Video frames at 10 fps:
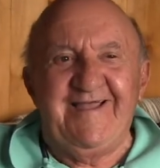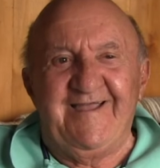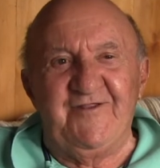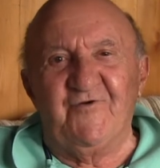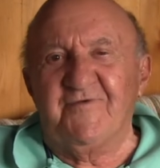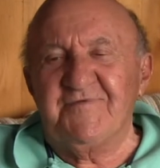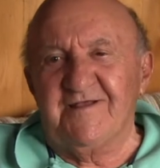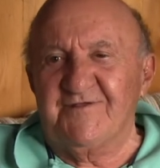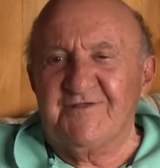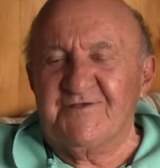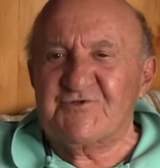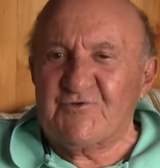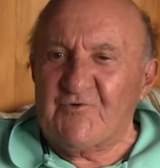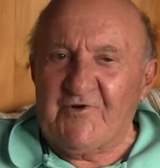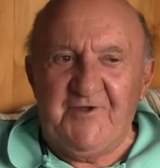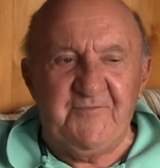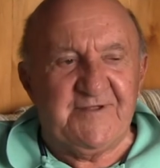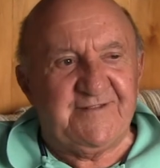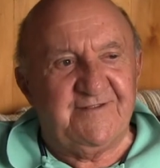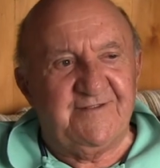I know I'm telling you the story,
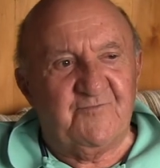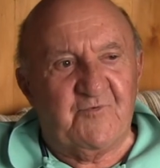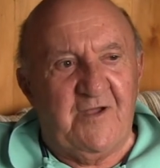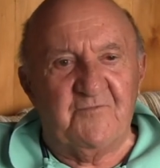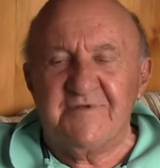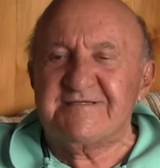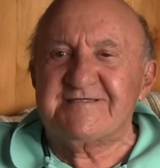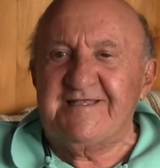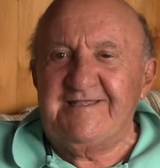but, but the problem is